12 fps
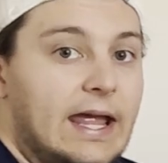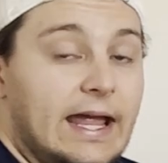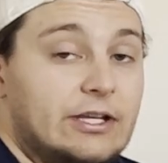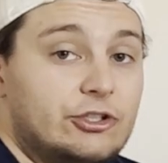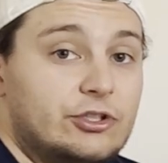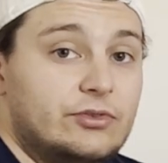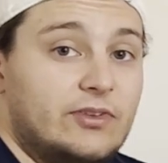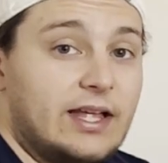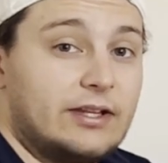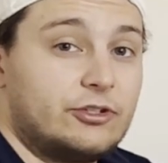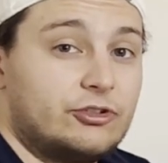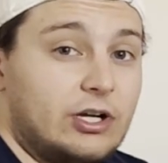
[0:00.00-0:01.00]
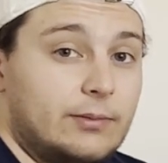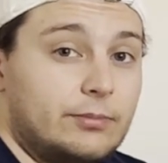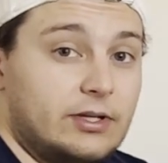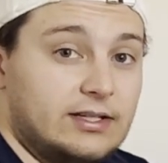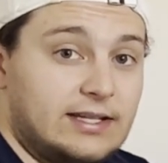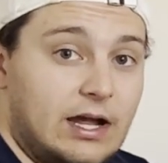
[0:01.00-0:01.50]
and use that to try and
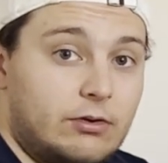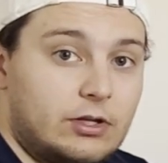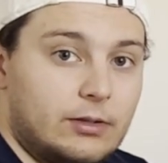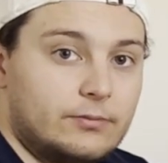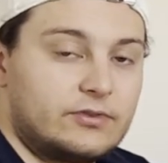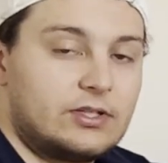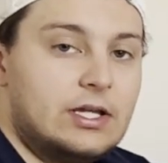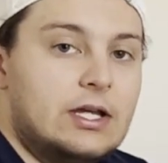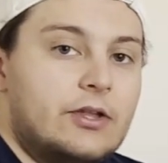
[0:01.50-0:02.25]
predict outcomes.